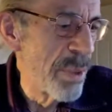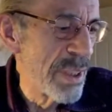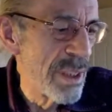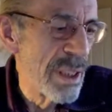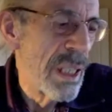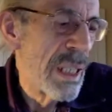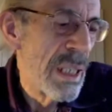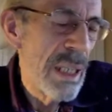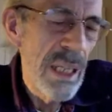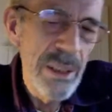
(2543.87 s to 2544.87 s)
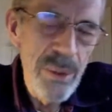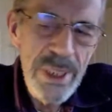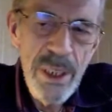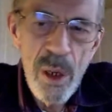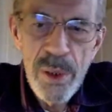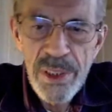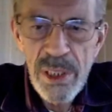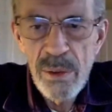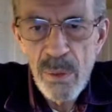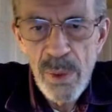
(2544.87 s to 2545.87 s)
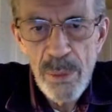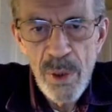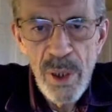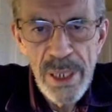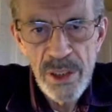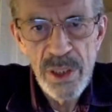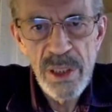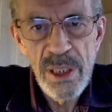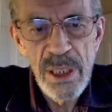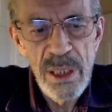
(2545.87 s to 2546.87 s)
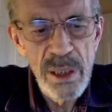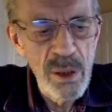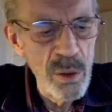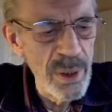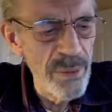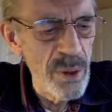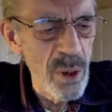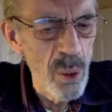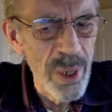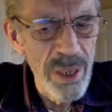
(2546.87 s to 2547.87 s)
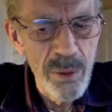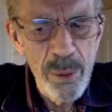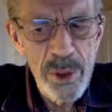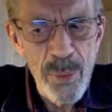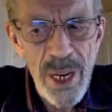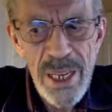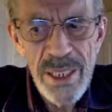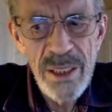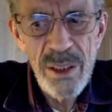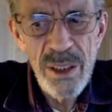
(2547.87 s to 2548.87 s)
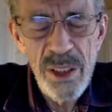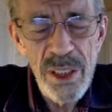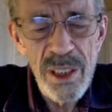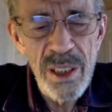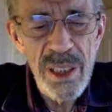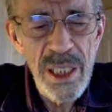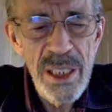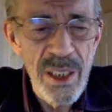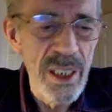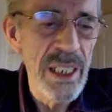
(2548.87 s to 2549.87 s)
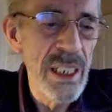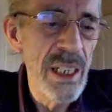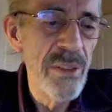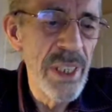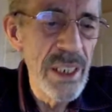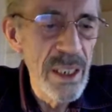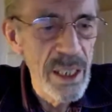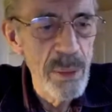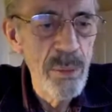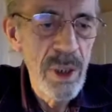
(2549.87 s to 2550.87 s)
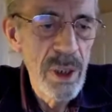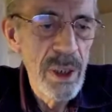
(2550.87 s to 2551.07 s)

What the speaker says: But I really noticed it with the mutilations, that whoever or whatever was behind it could just as easily have hidden them,